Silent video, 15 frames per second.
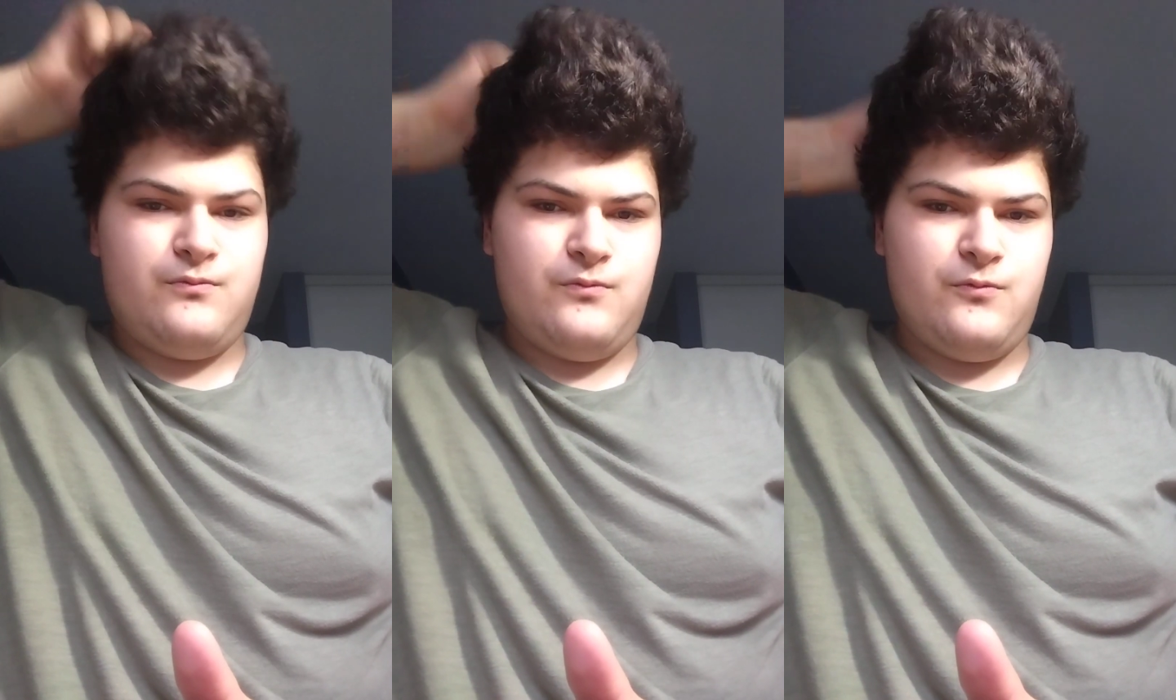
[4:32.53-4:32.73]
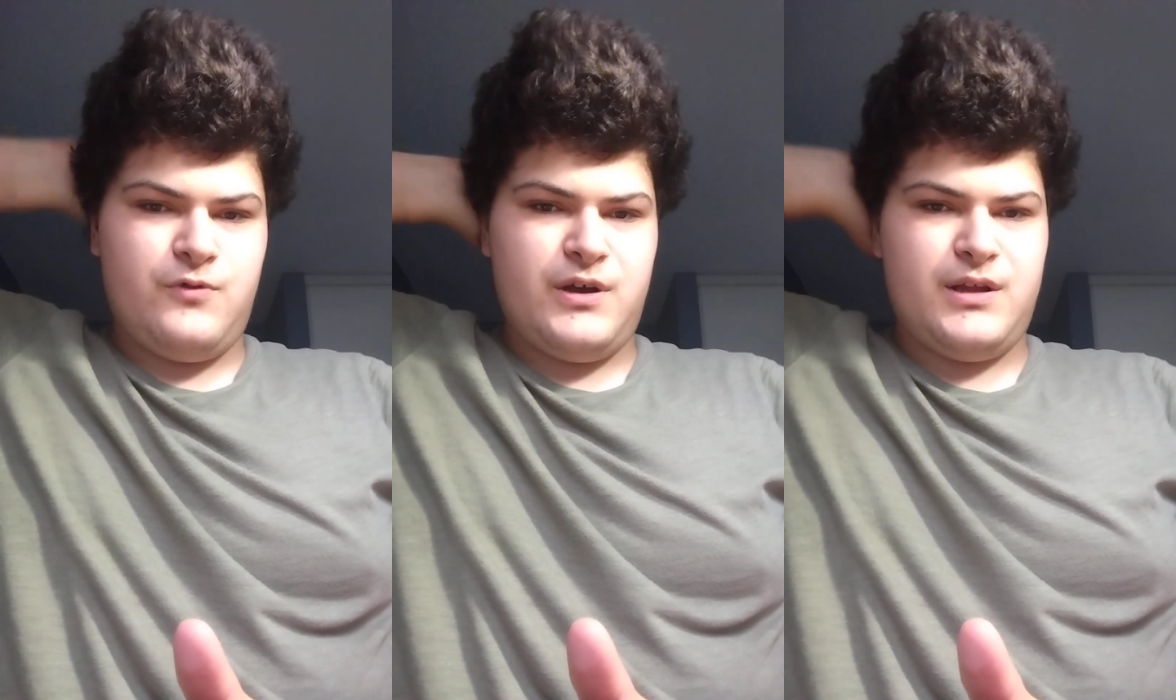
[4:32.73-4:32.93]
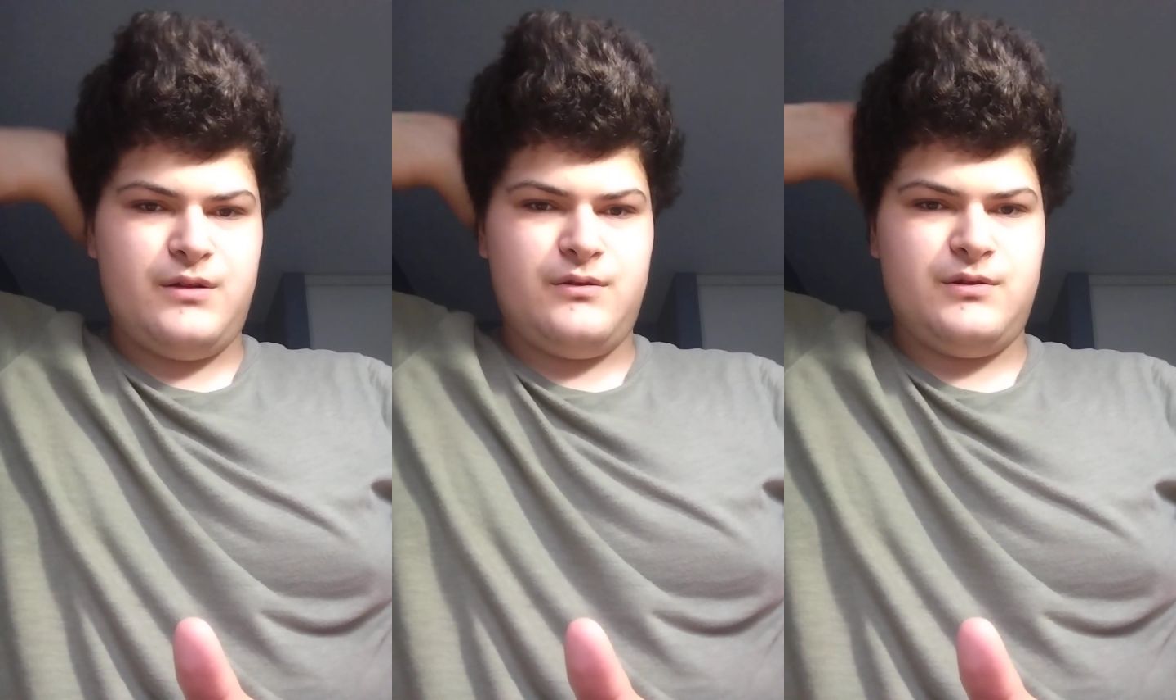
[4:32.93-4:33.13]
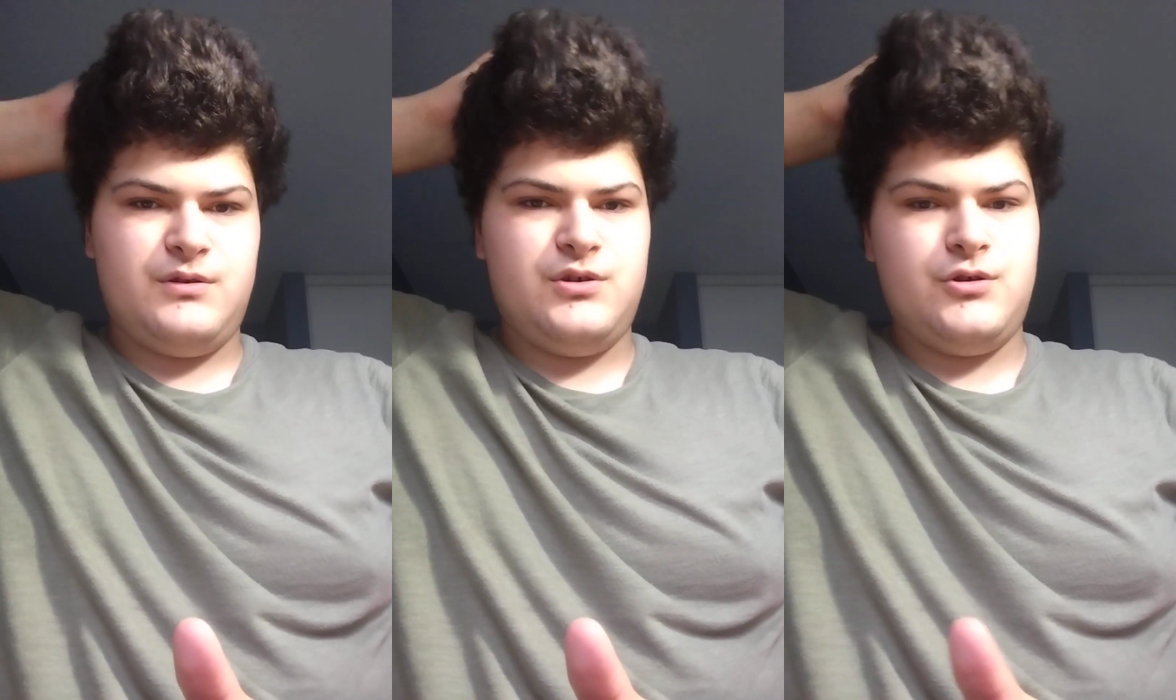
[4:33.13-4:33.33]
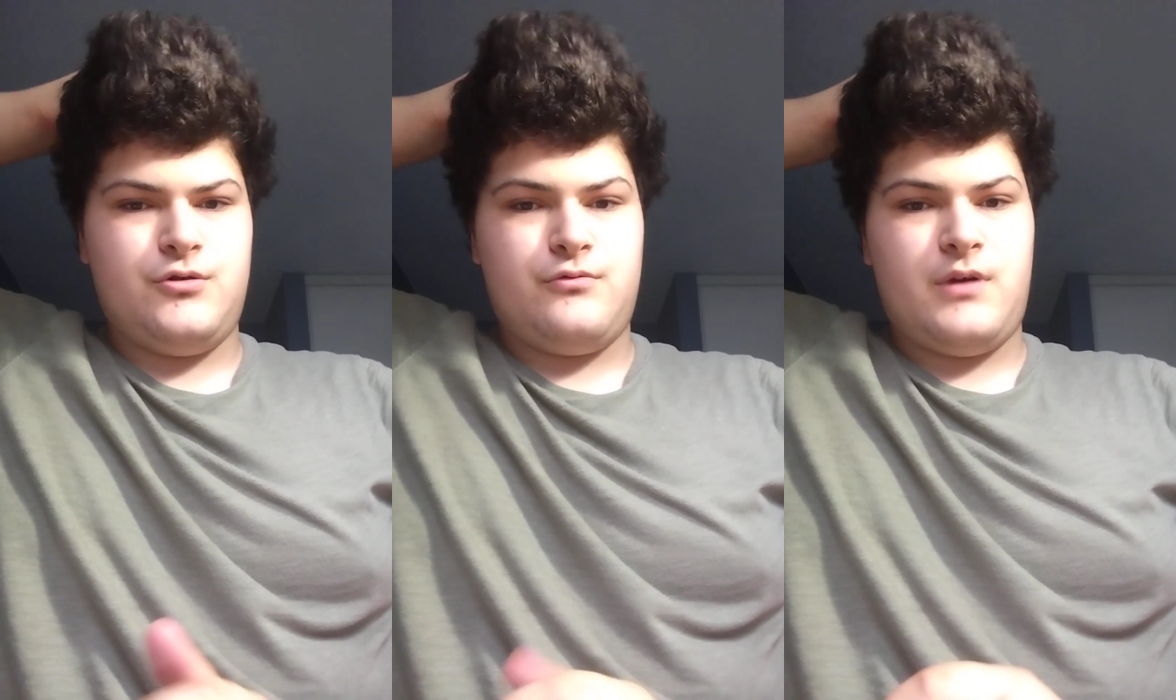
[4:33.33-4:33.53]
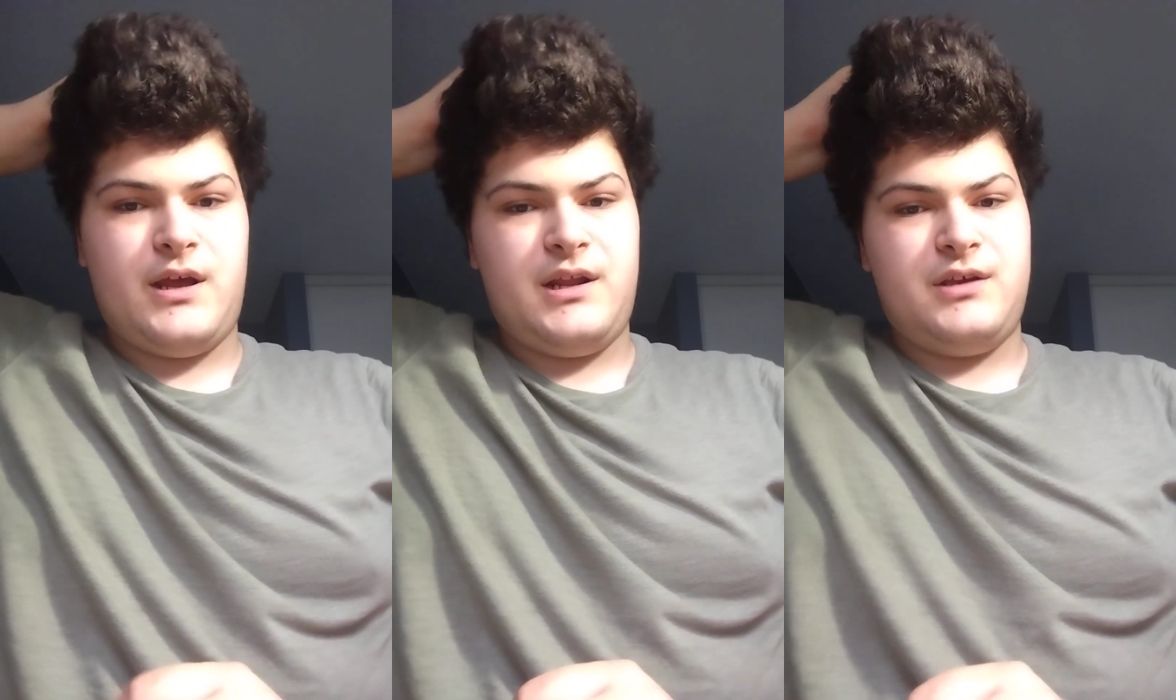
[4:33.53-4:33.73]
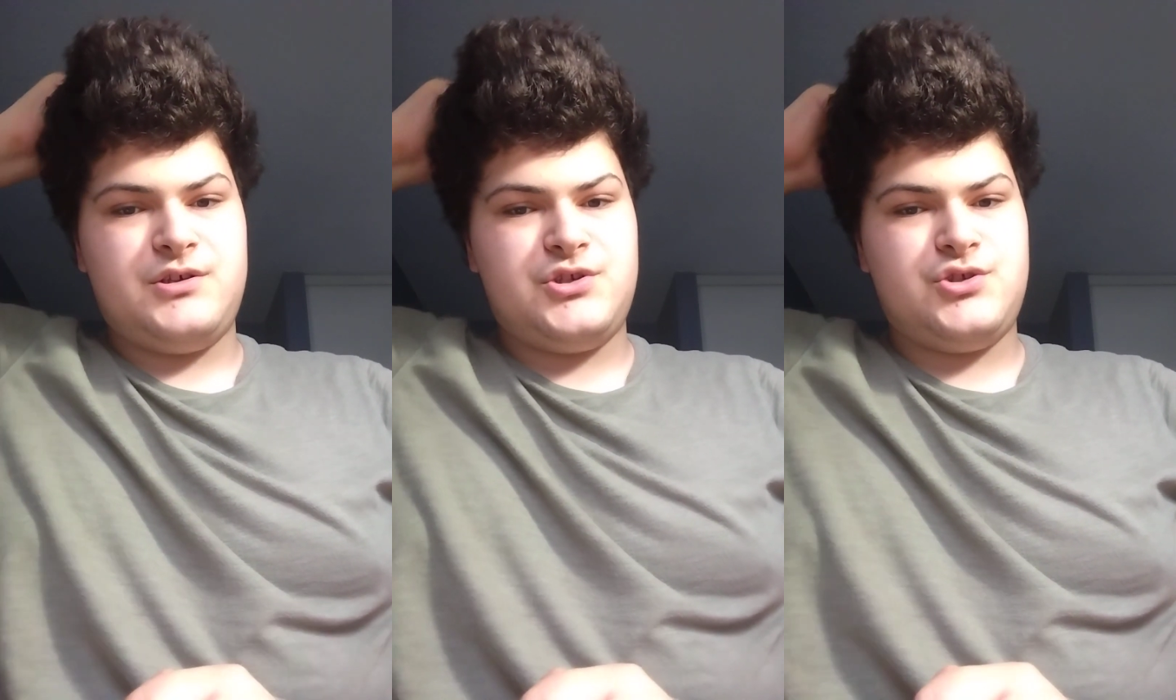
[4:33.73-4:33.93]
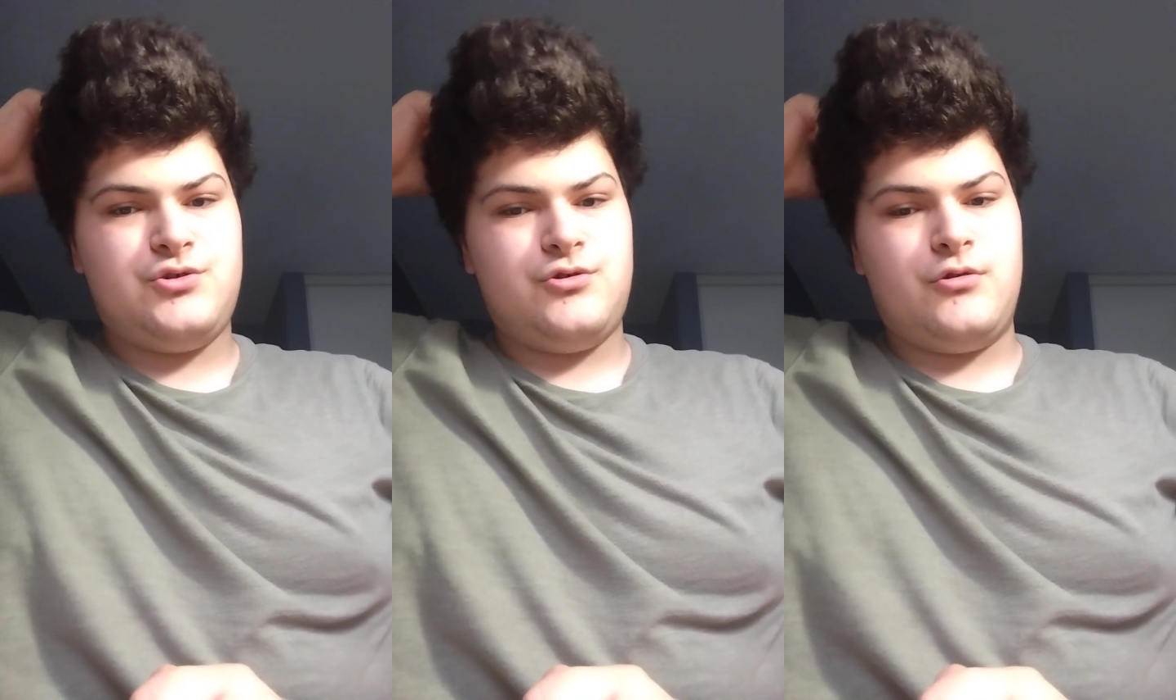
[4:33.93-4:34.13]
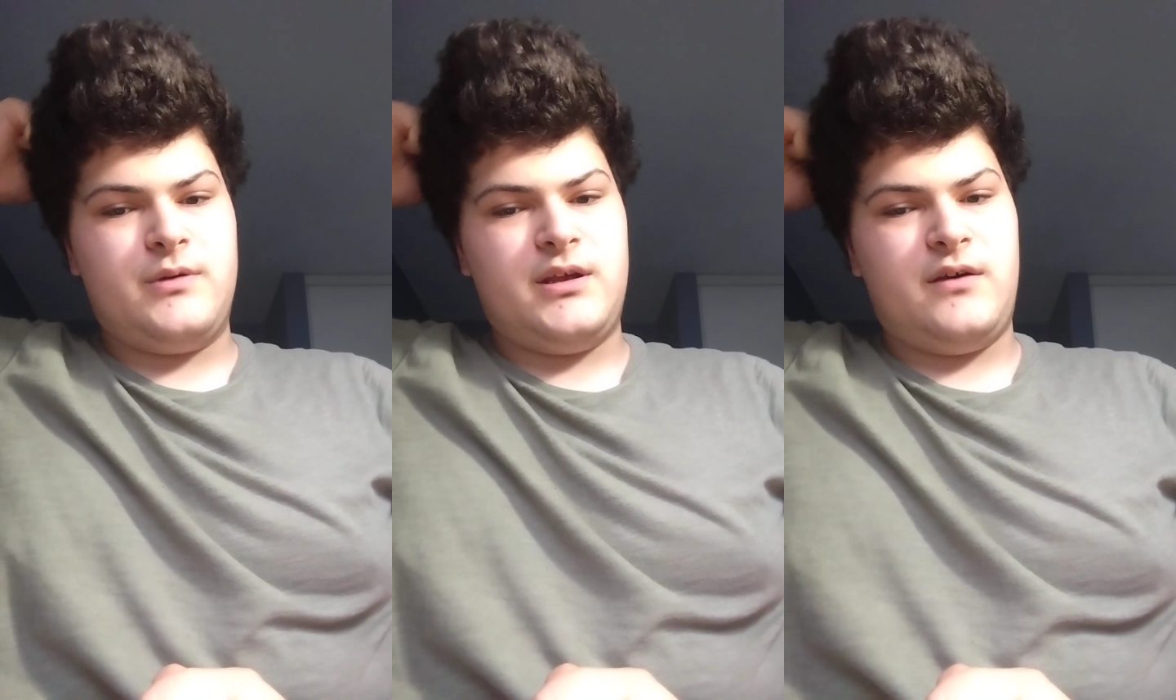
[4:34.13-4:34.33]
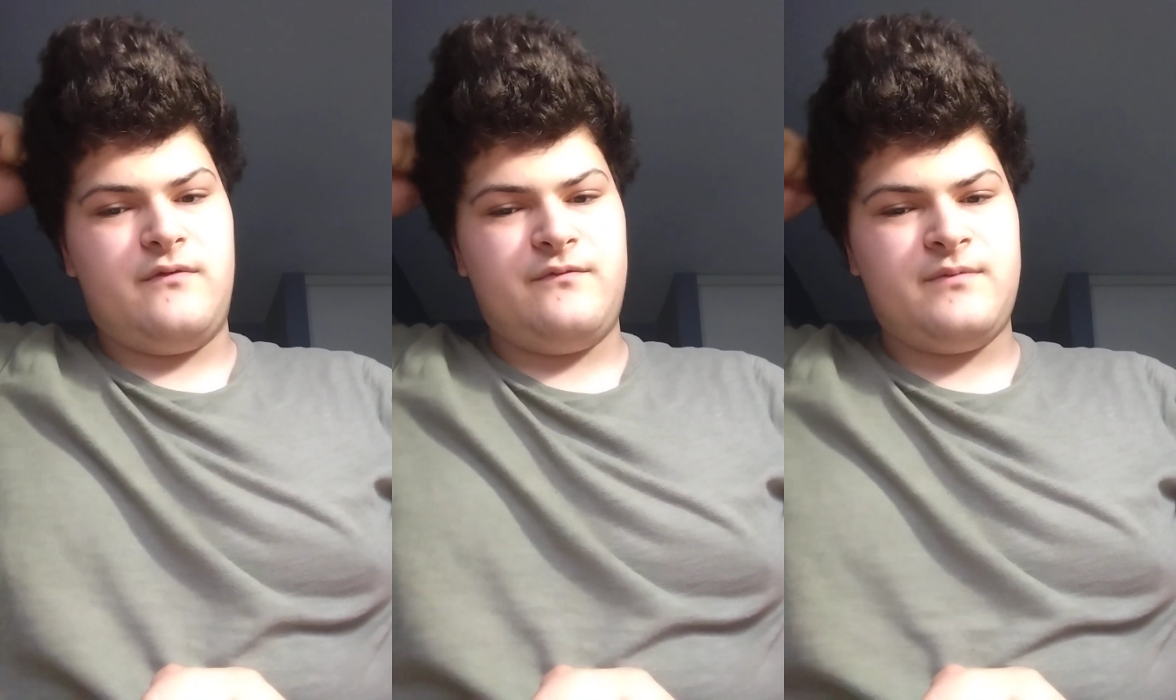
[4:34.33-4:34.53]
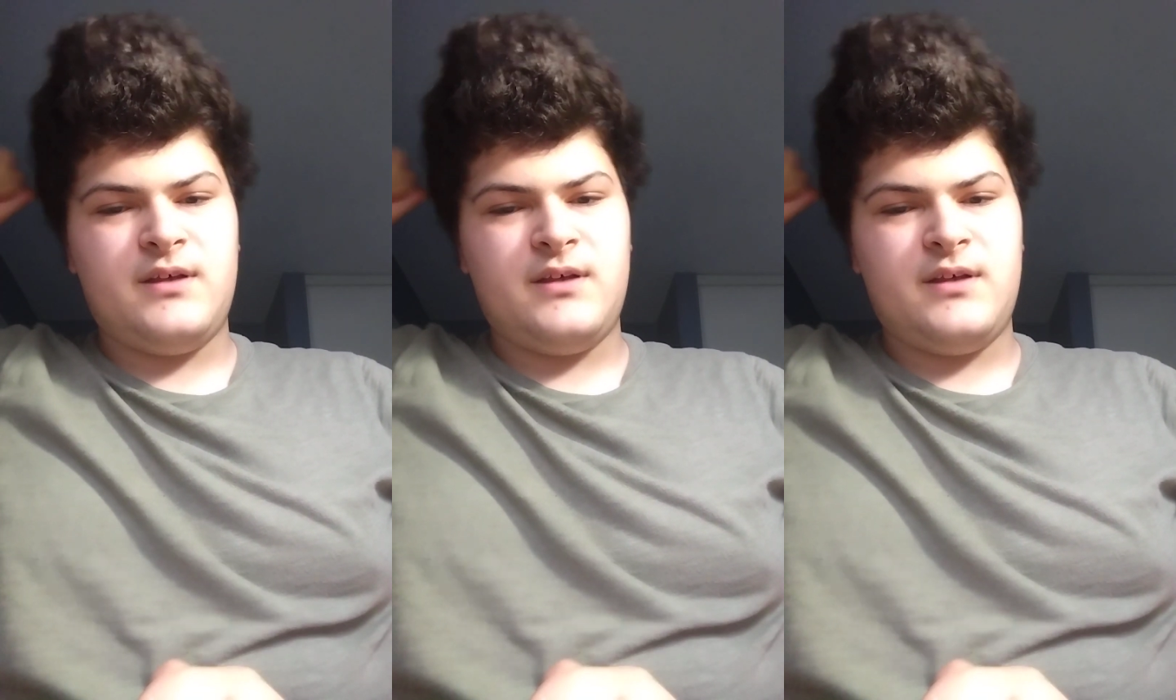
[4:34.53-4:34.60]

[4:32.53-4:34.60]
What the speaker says: when you're writing a story.